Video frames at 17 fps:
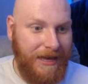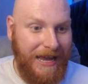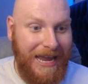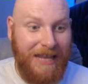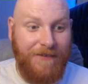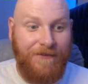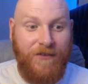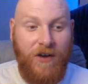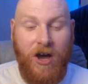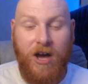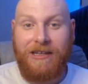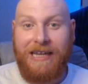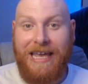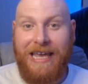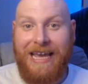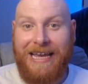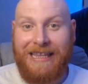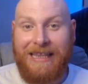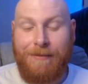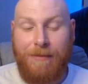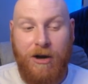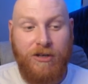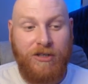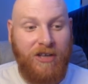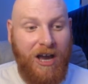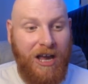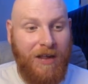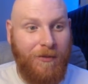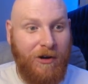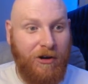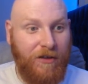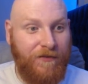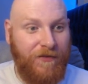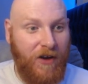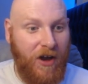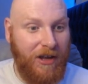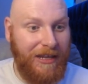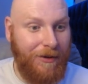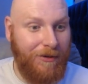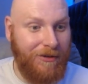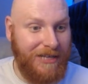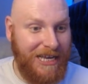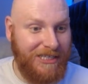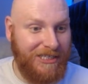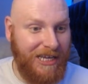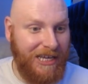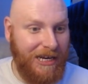In the third league, and the most times winner of the third league was actually